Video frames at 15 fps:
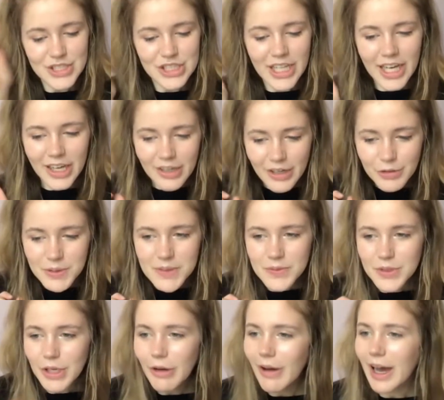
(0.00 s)
child, I don't
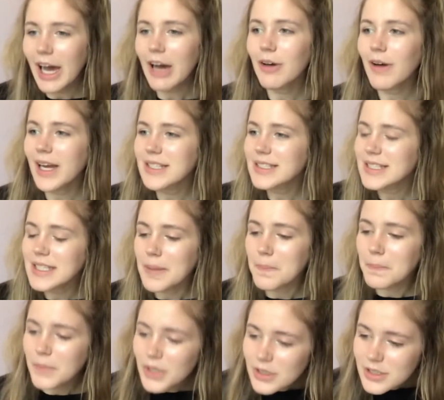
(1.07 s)
even know how I didn't get
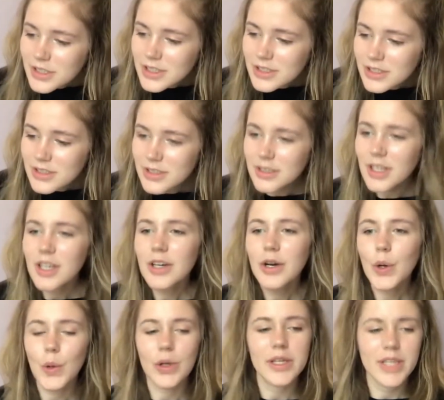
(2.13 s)
murdered
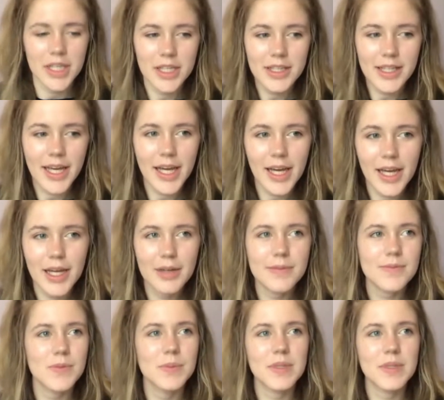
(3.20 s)
or kidnapped,